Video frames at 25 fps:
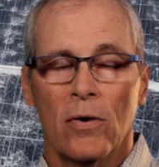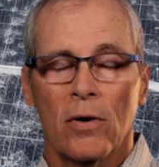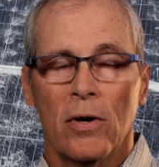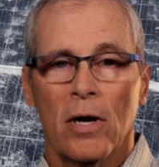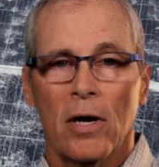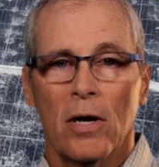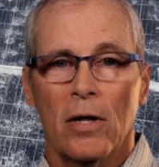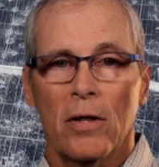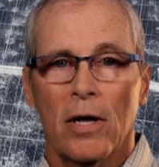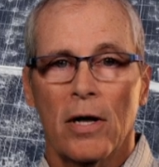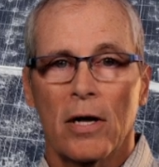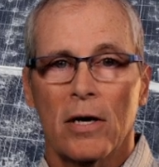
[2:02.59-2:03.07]
on
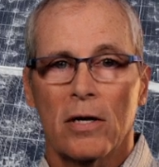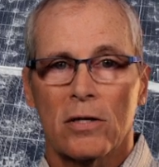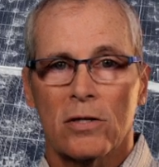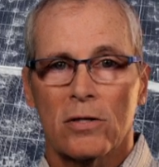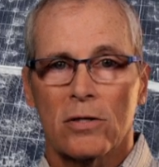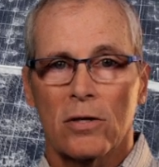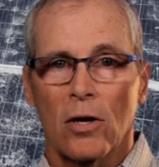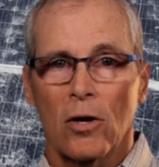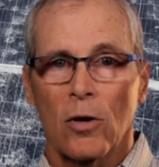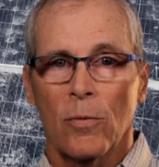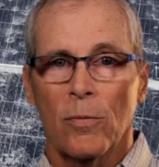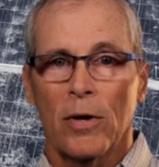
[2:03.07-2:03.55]
how that
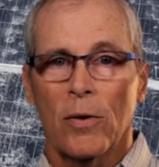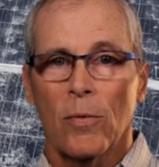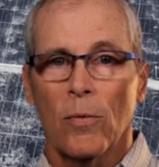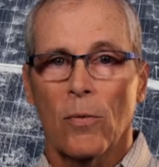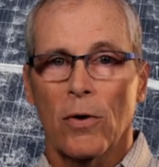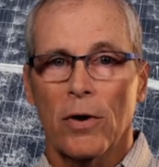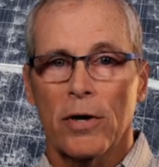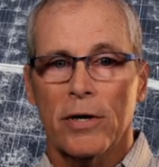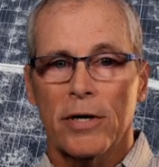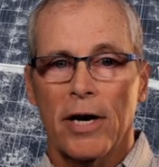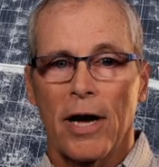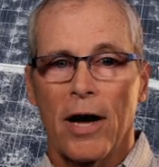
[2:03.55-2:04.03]
settlement
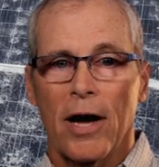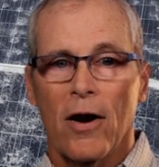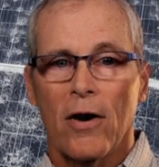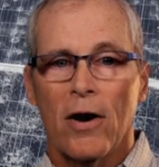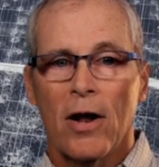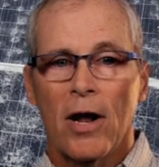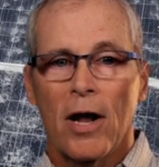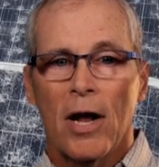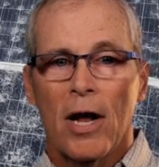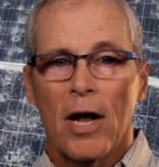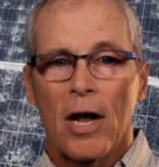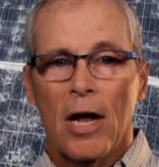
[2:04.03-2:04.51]
worked out.
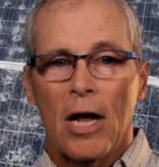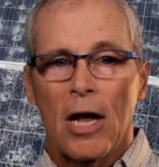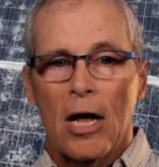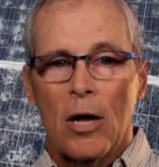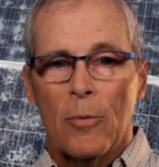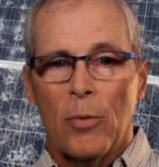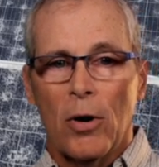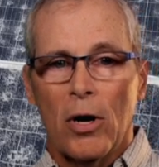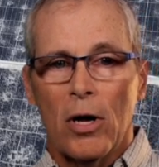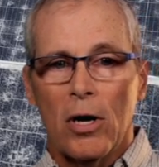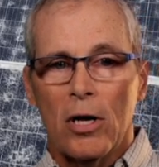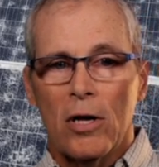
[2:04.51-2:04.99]

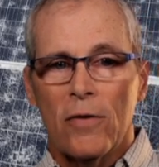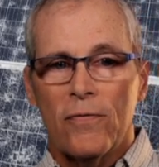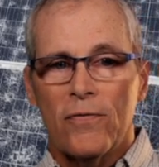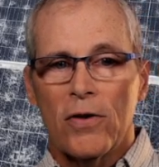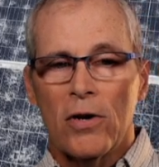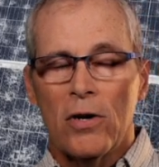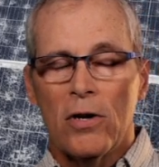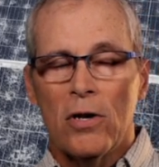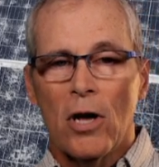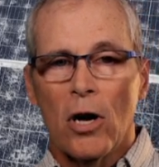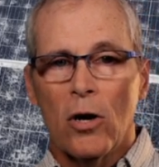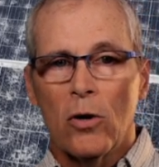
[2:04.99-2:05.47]
But if
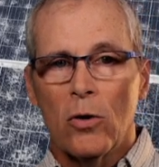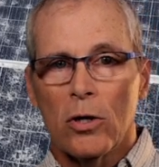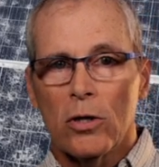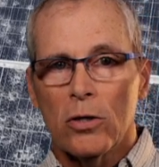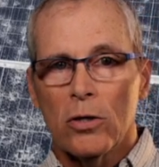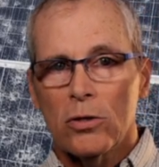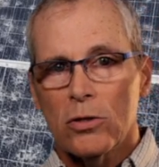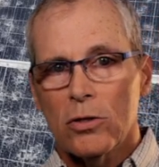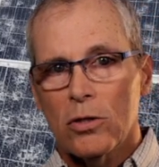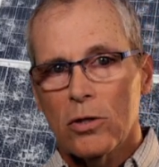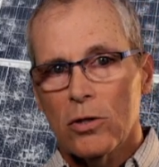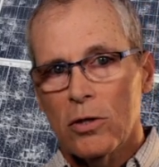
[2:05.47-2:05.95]
you
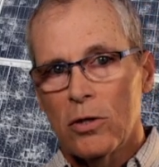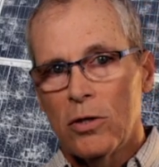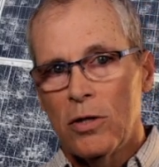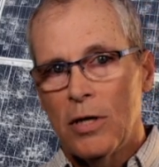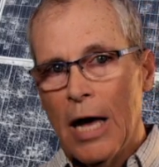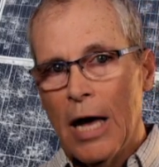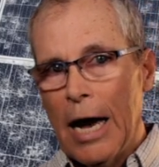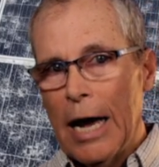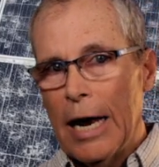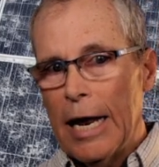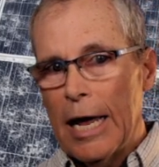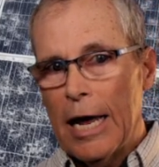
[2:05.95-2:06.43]
notice,
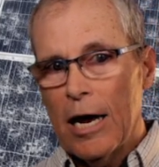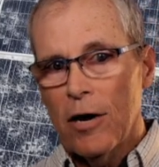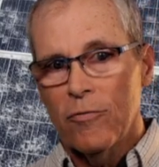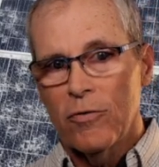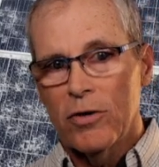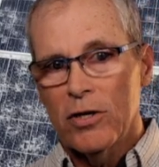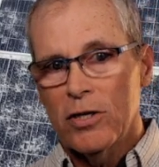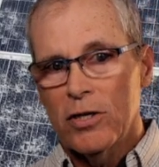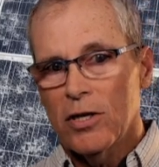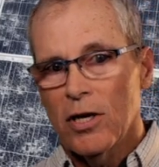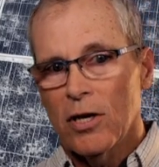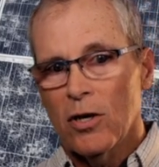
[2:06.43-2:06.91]
not
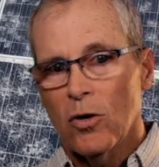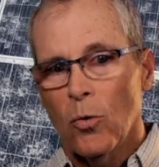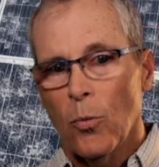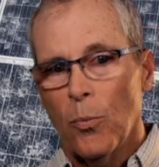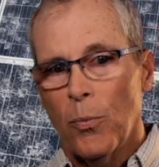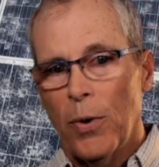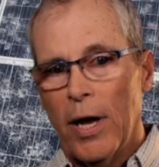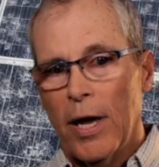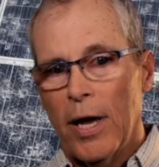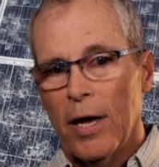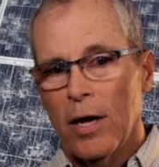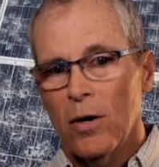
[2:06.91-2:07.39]
every single
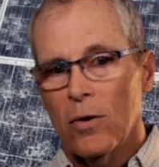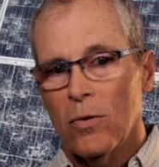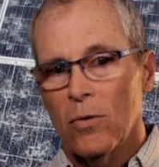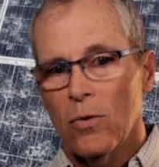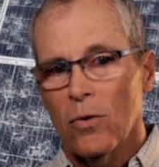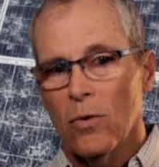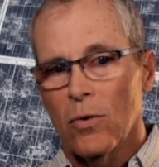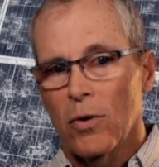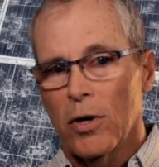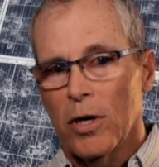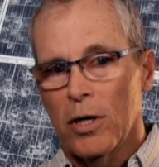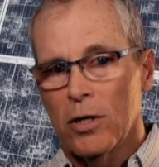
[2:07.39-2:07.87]

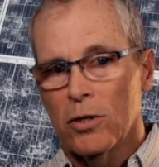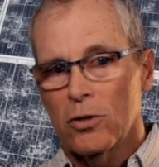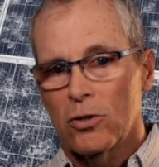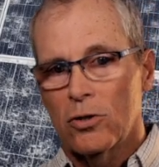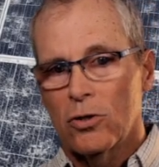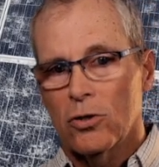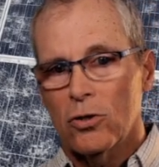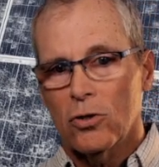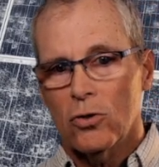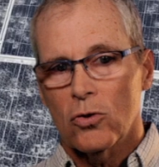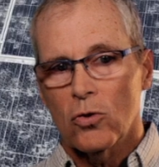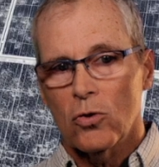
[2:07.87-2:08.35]
panel is
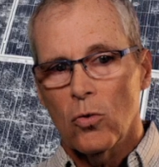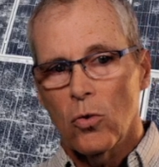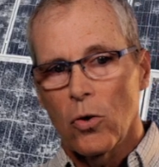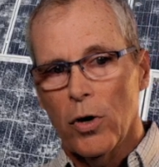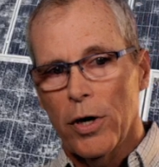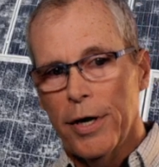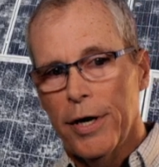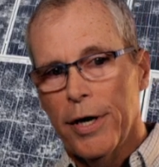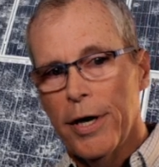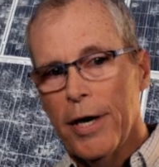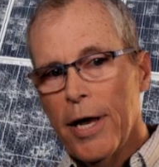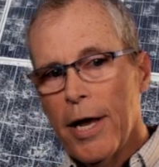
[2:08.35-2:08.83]

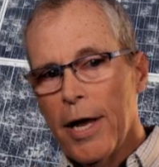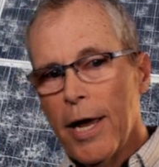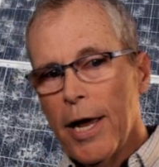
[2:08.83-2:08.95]
destroyed.